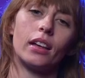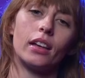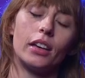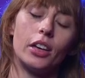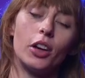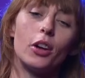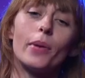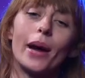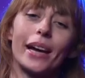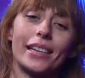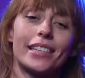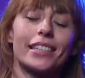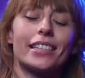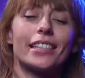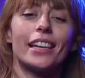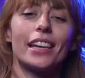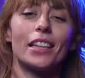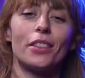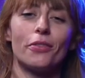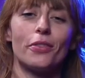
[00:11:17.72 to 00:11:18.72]
You're about to
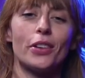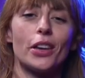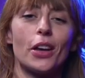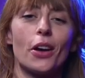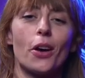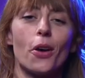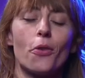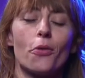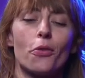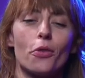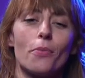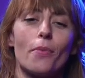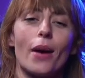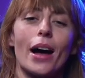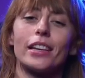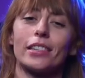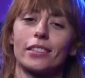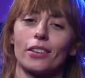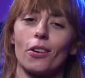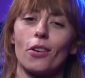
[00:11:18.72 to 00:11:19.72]
see the video for my
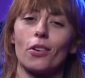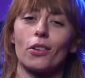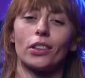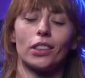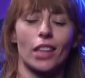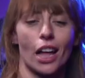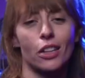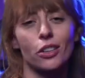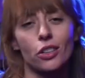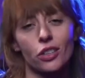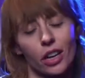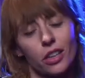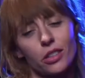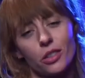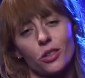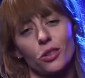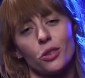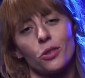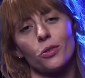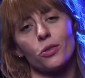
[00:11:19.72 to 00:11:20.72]
song Lunch at
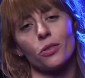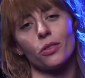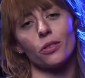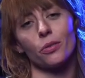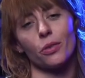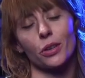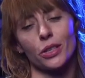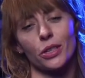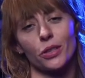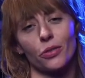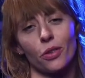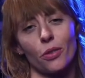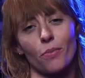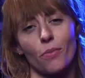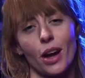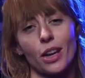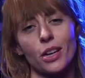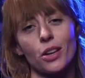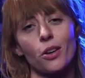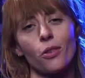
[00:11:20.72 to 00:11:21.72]
June, which is from
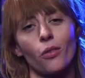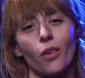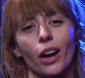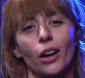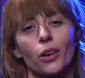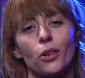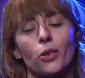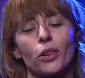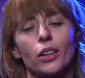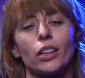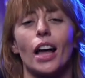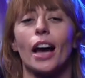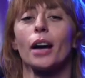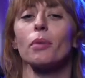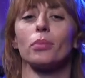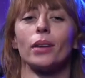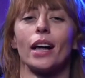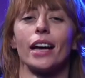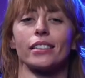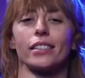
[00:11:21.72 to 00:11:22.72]
my new record, Like
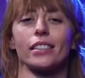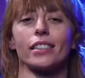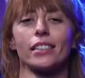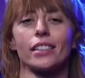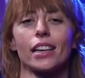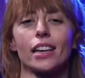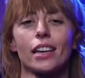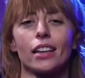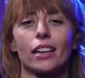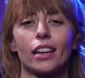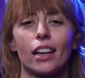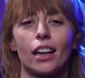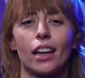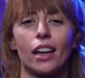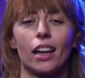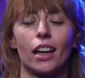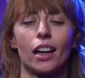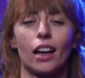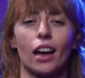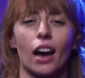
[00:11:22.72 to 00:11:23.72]
Plasticine.
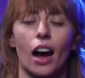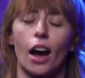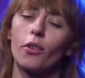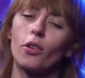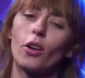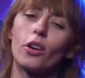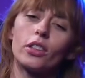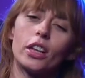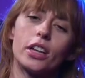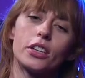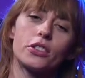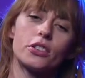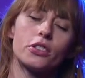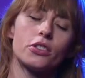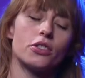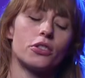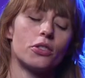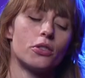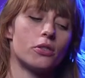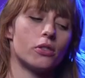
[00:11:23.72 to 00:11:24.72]
I wrote Lunch at
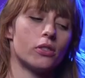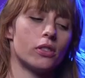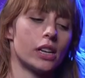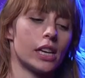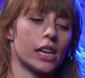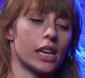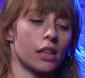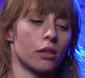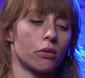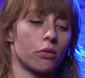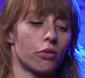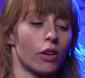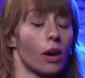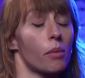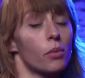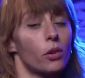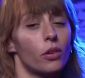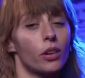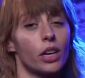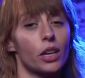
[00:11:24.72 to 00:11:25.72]
June in
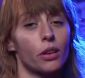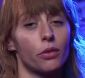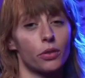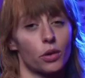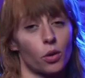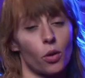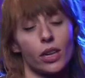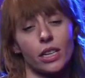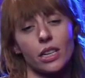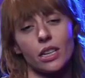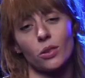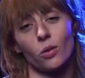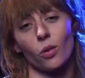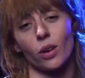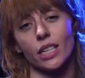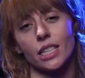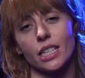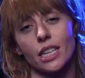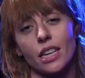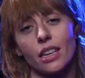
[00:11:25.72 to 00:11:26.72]
February of
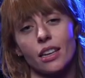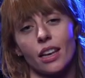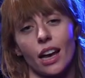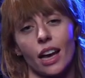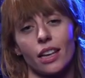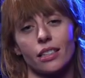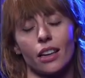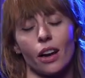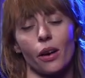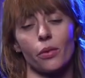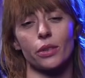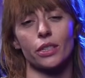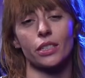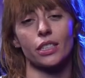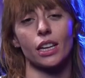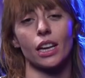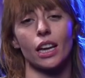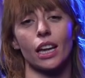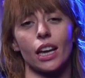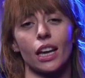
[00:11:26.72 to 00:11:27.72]
2020 as I was
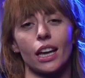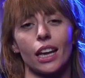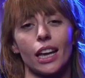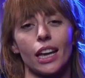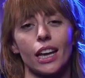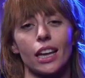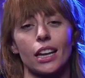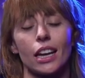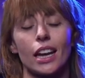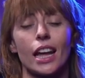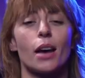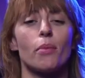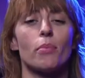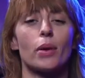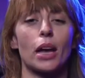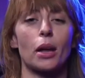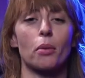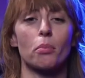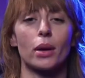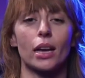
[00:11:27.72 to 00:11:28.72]
sitting in an
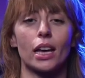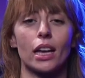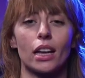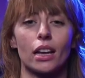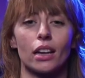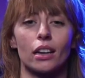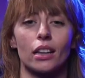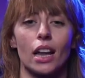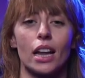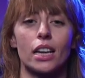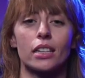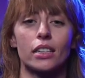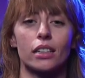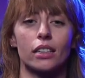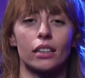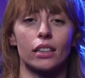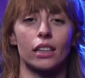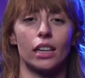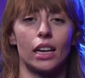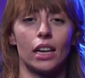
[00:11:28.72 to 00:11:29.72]
Airbnb in
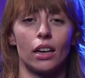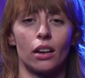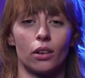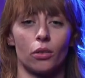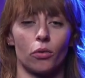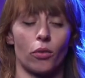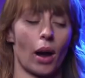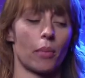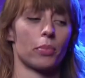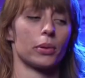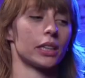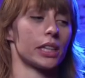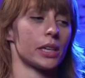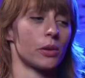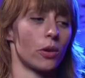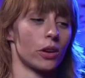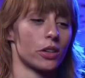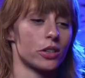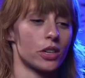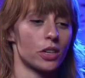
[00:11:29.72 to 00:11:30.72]
London, rapidly
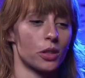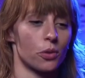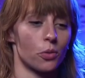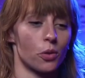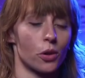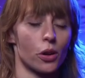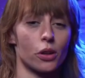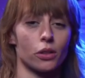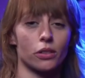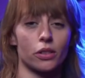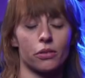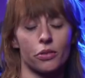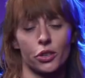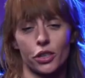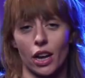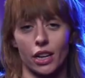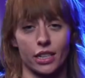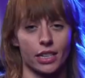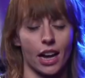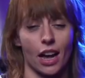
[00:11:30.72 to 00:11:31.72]
watching the world
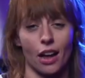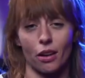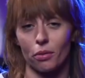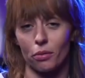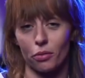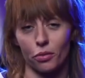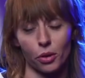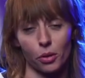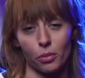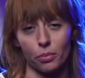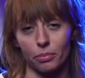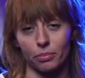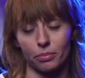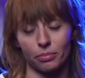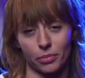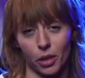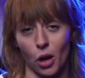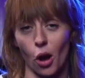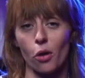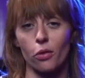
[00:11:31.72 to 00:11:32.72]
shut down from
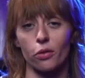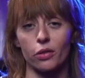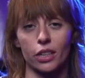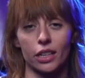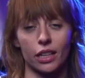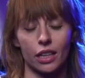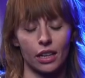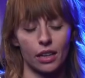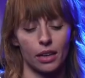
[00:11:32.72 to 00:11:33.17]
COVID.